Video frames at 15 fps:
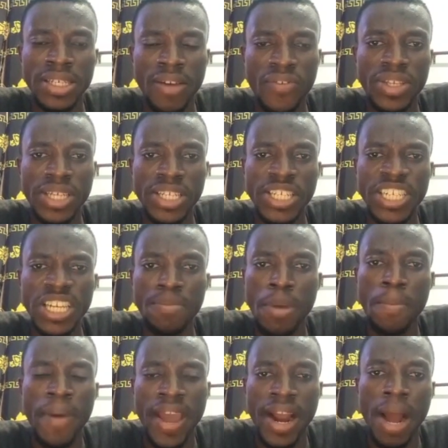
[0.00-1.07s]
your friends'
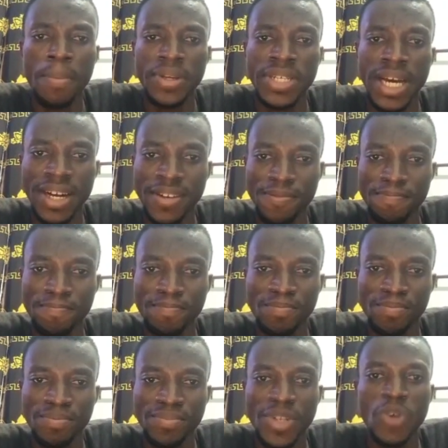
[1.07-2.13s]
GDP per capita.
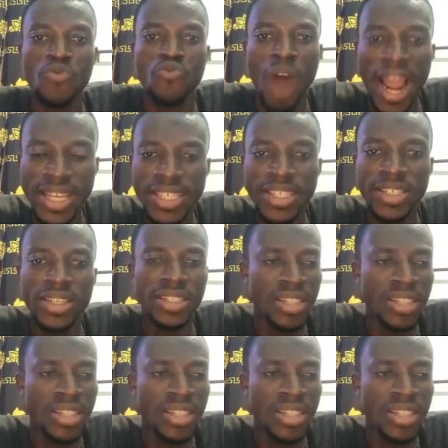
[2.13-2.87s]
Rising,